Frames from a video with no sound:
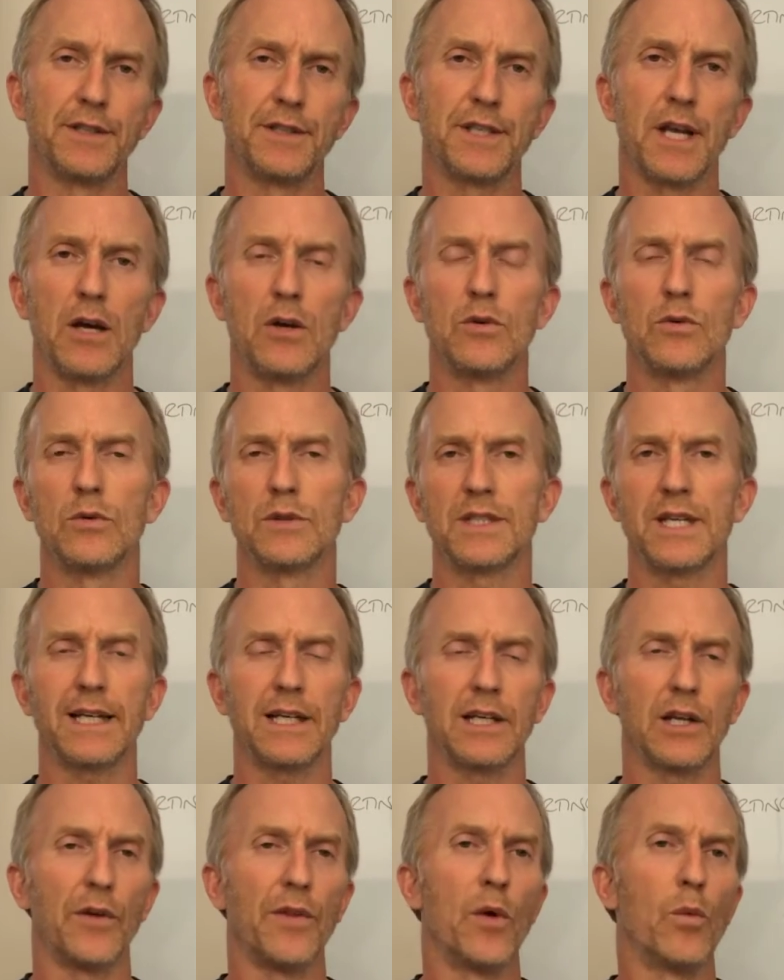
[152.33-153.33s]
So
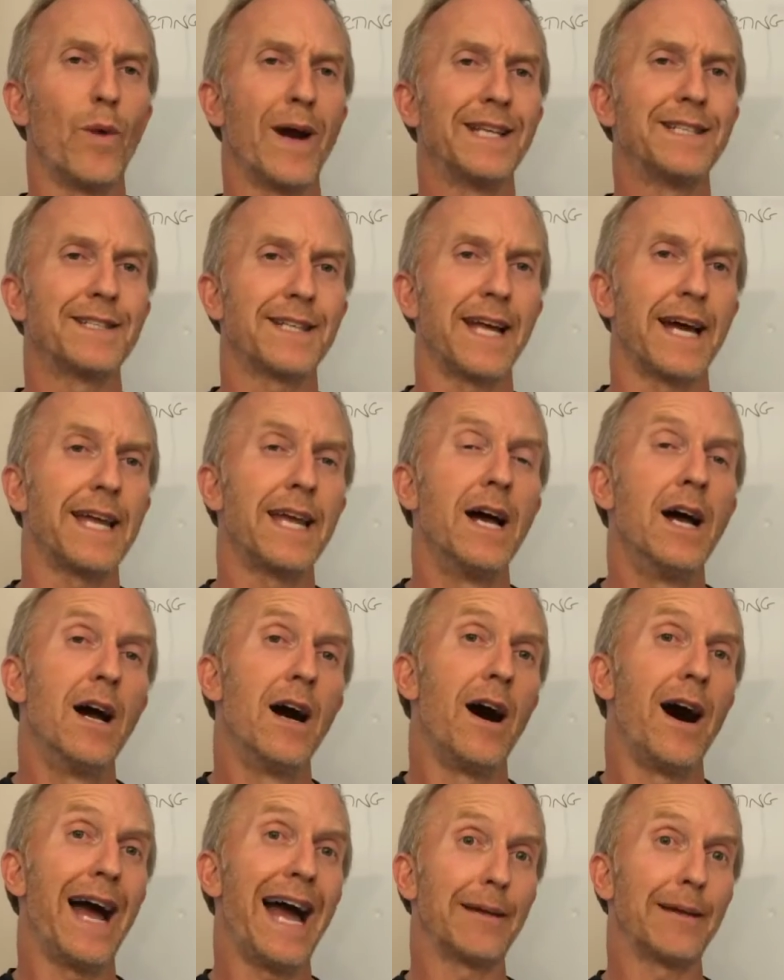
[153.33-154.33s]
suddenly on the Wednesday,
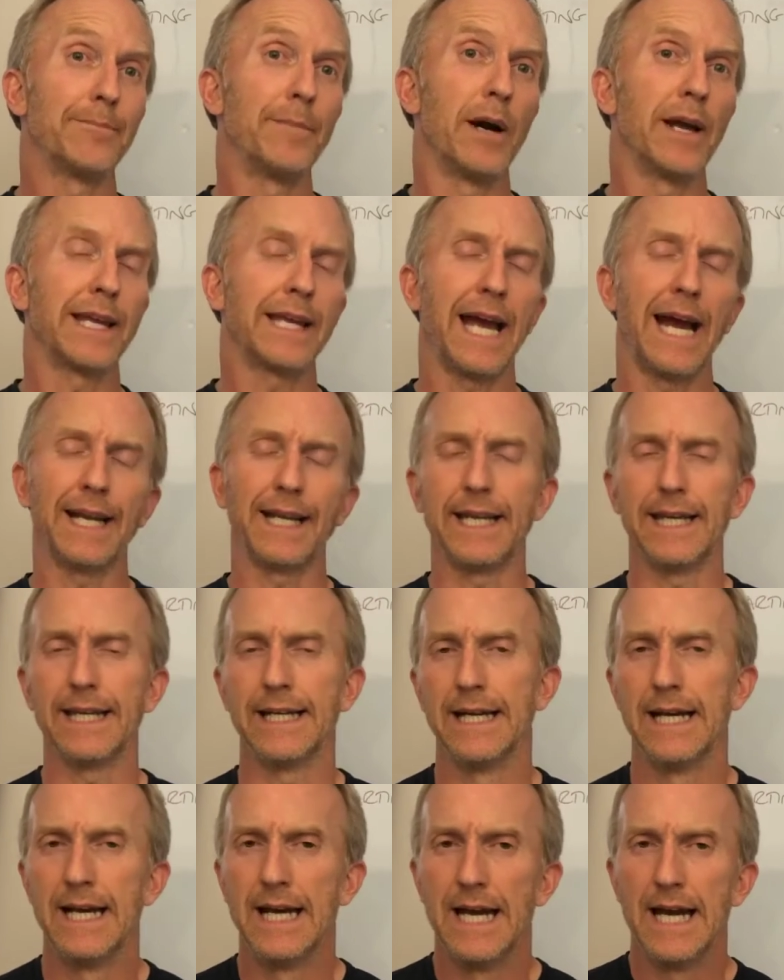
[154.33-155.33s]
I had my caddy.
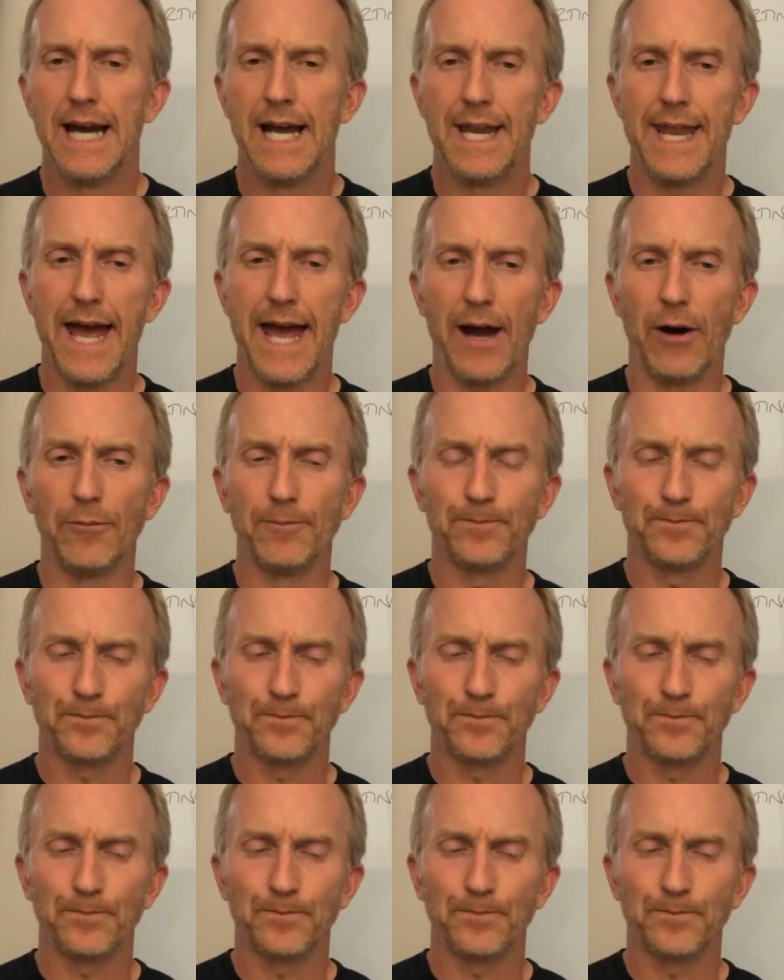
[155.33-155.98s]
Now,